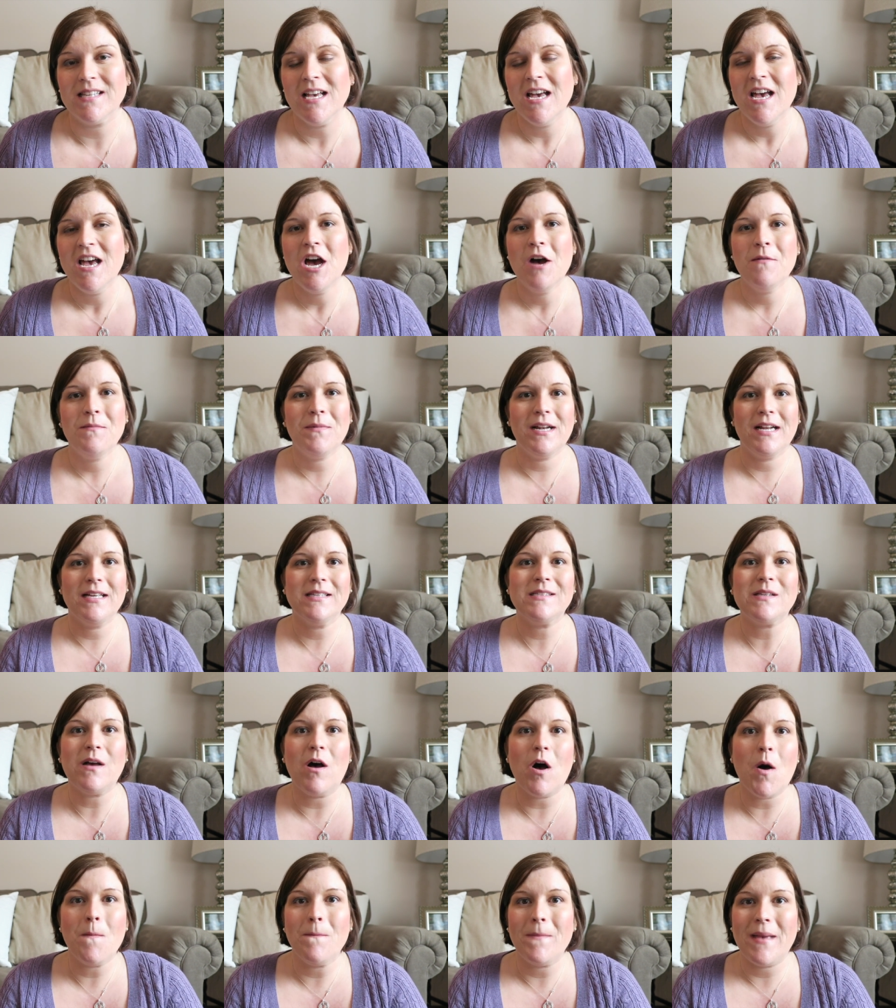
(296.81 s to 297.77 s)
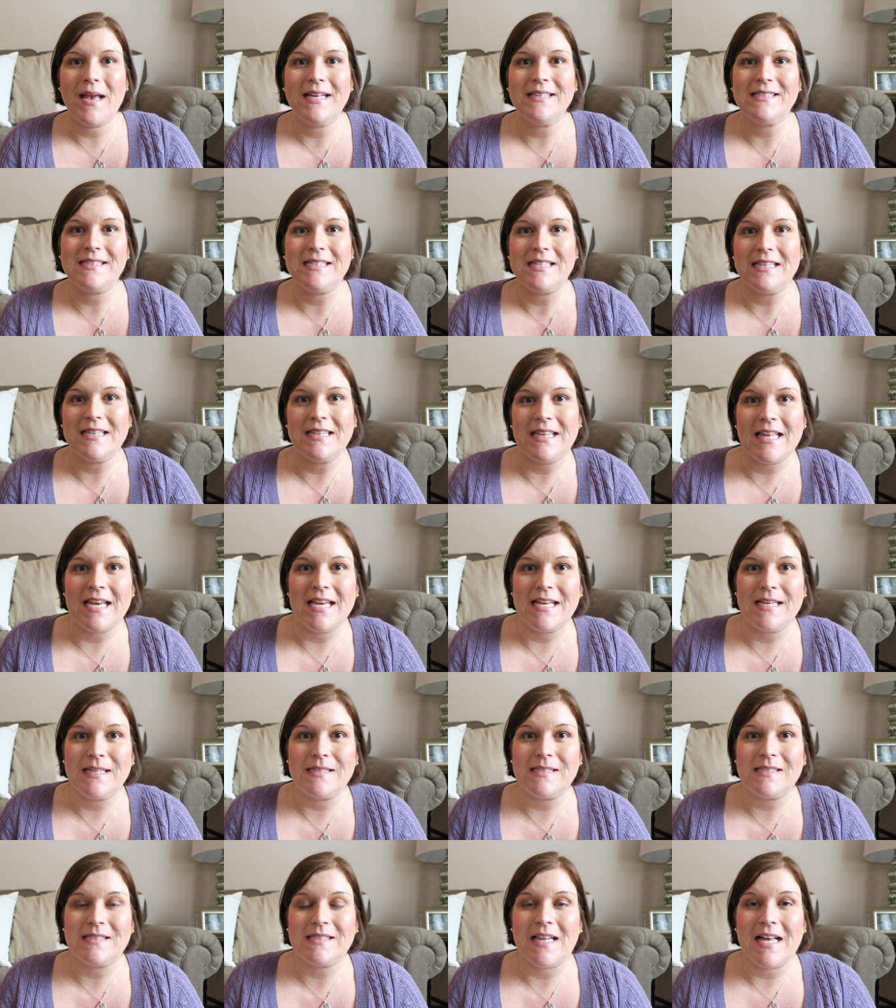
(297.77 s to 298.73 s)
I mean, I saw amazing
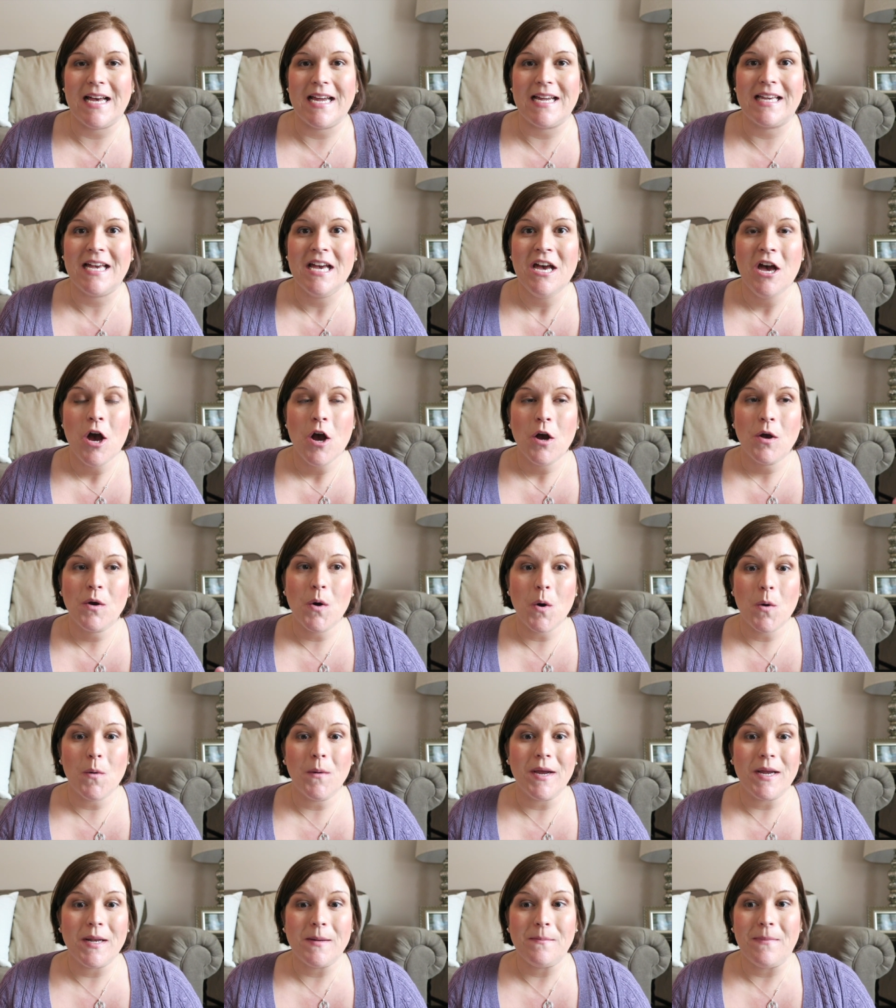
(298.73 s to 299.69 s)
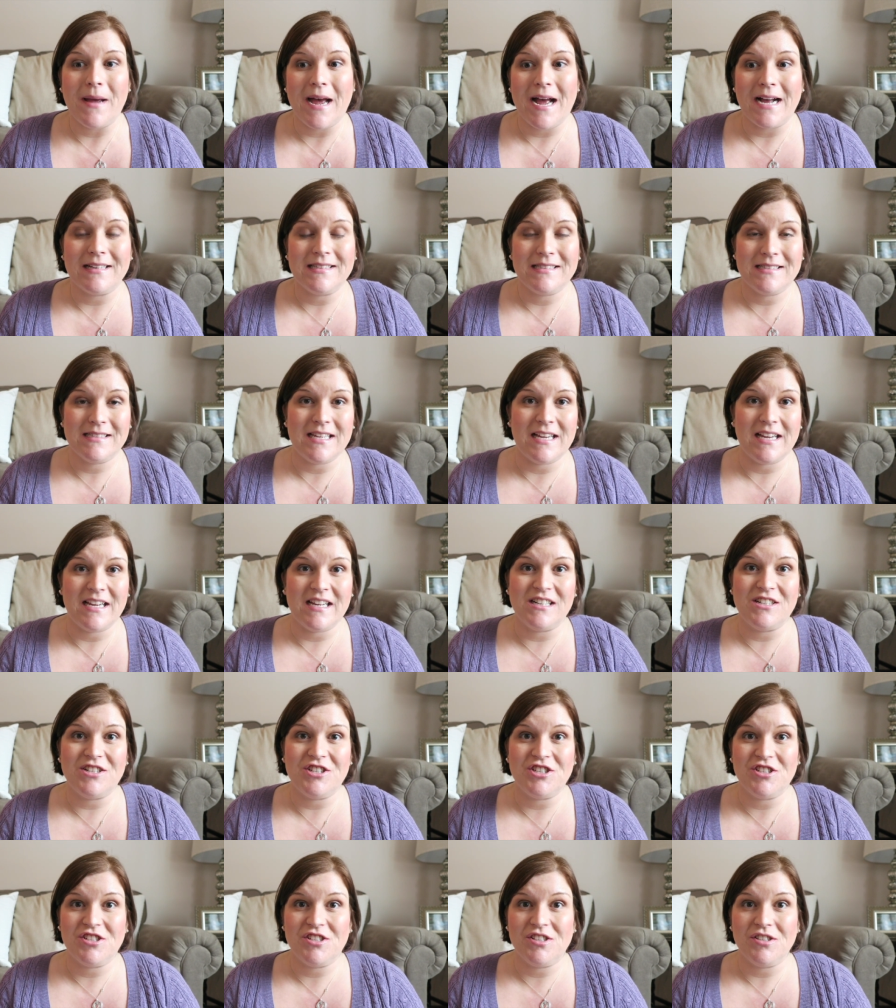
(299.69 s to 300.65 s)
things like going
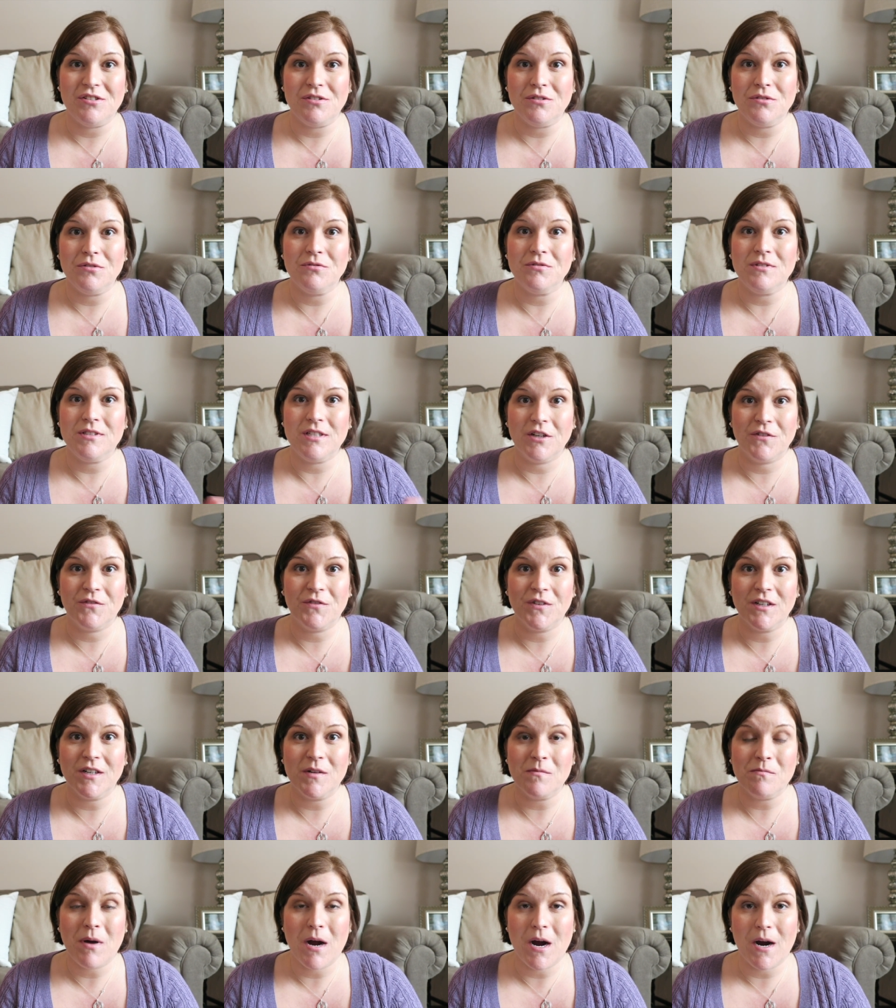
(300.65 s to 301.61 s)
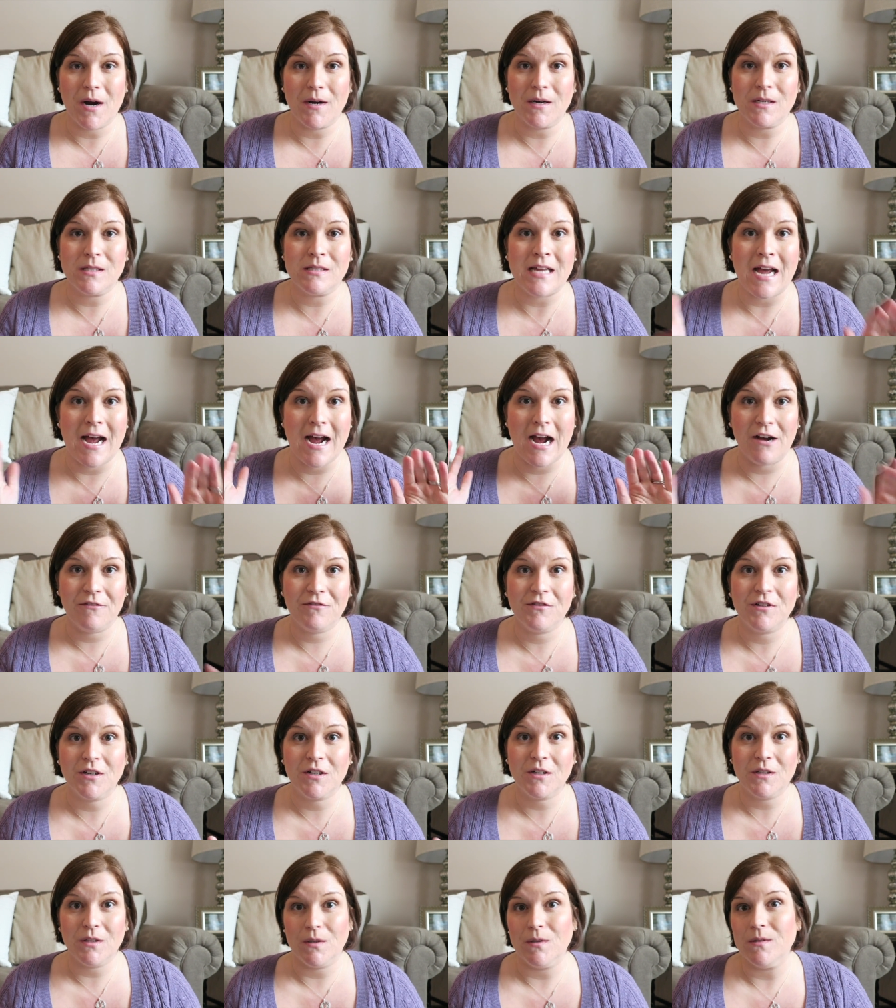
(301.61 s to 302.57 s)
backstage to different parks
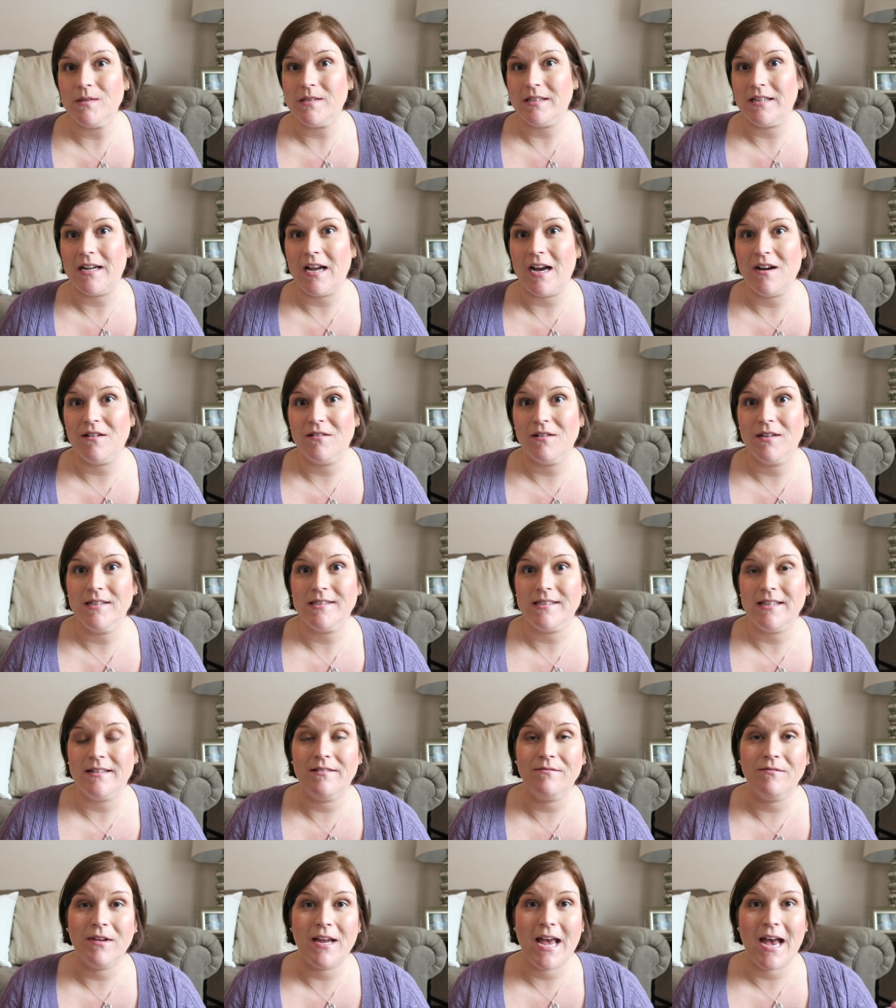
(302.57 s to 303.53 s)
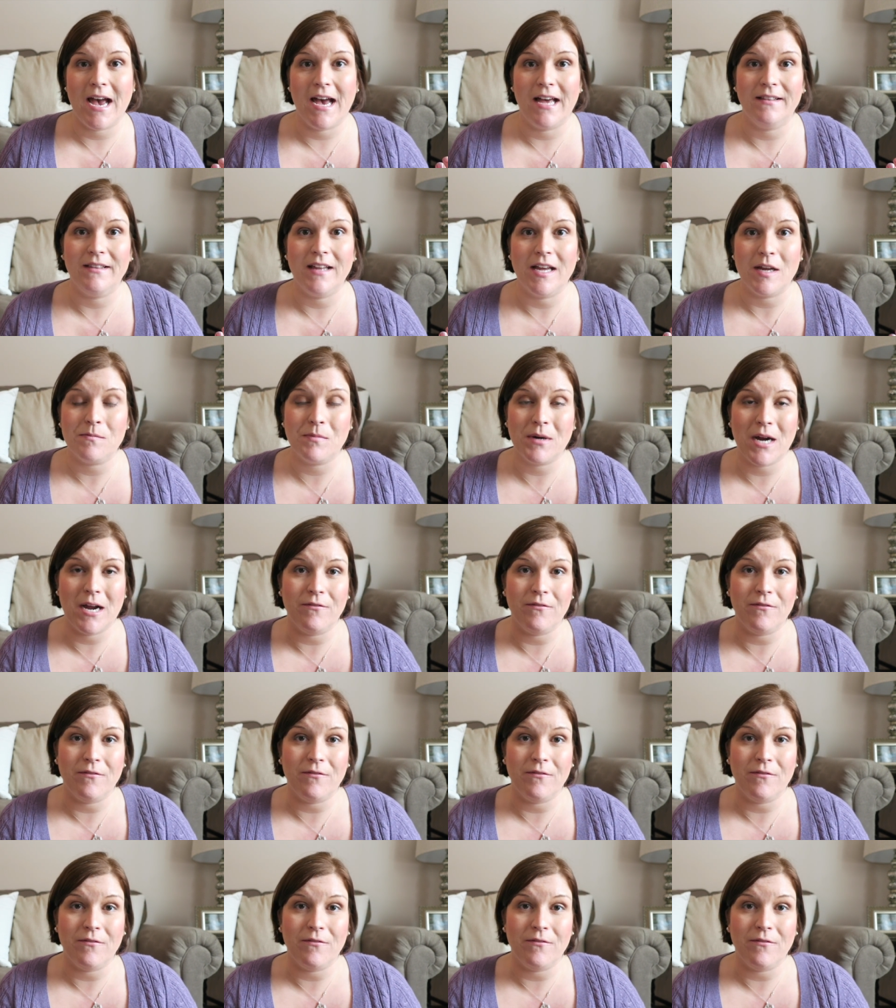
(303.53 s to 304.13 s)
after closing hours, and we had like